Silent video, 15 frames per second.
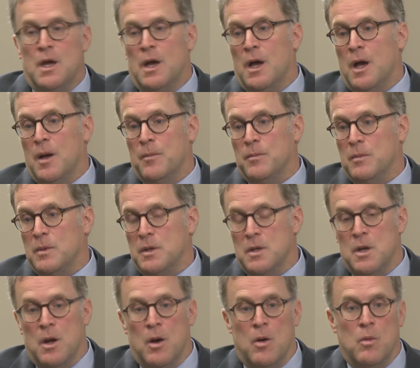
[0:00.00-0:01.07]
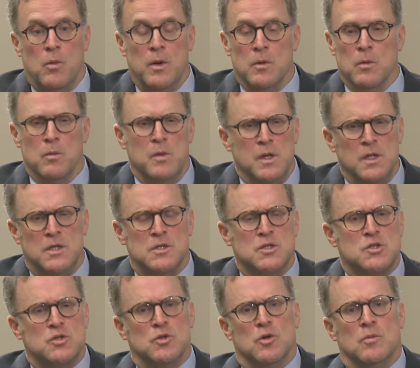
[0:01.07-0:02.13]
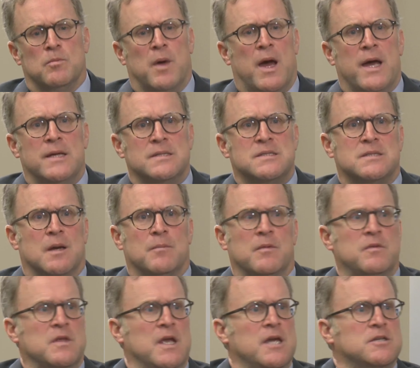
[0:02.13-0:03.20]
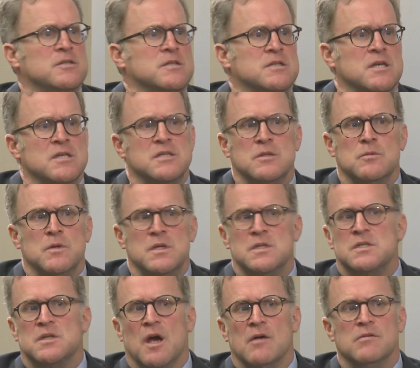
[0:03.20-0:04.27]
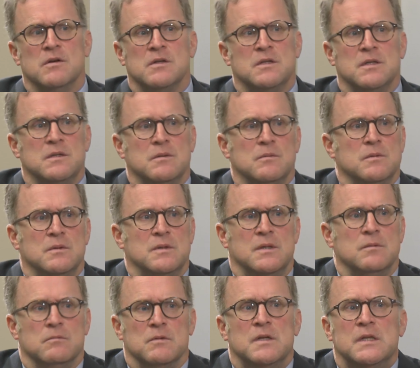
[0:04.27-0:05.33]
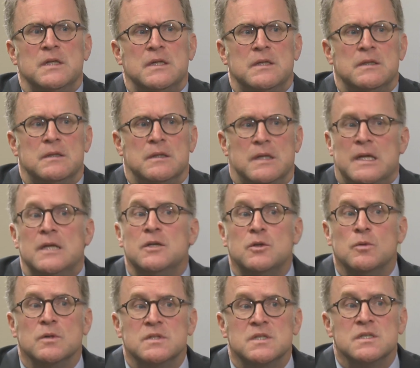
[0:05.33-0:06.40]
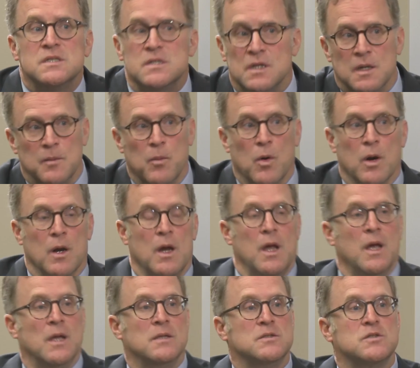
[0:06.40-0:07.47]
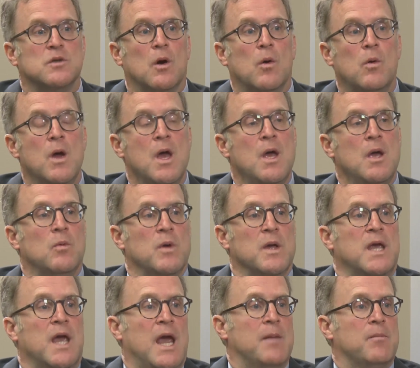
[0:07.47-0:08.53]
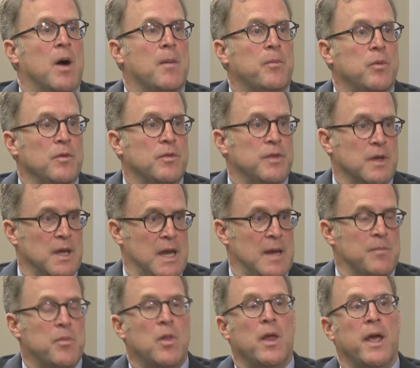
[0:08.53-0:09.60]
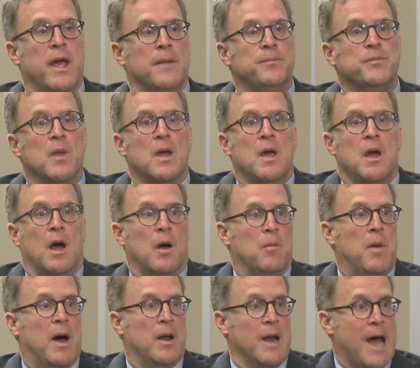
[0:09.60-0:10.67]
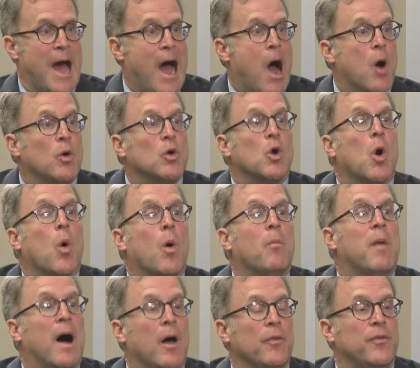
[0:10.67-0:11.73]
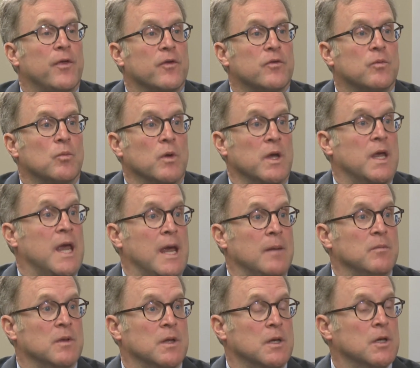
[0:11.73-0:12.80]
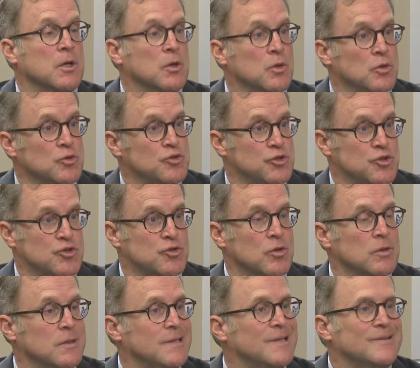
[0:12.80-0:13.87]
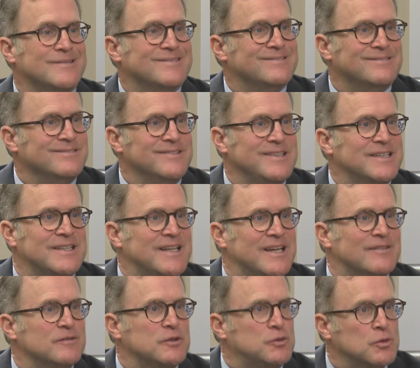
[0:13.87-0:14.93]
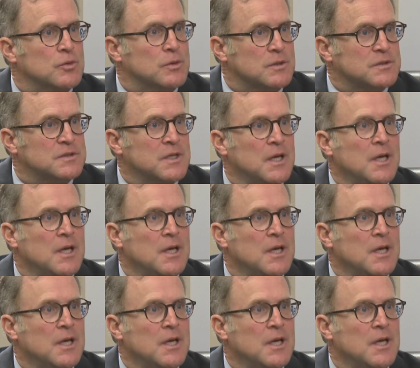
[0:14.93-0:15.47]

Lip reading: We were really disturbed by some of the agencies that we discovered that didn't really need to exist anymore. And so we came up with a game plan about how to go about this. We came to the conclusion shortly that we didn't have the tools.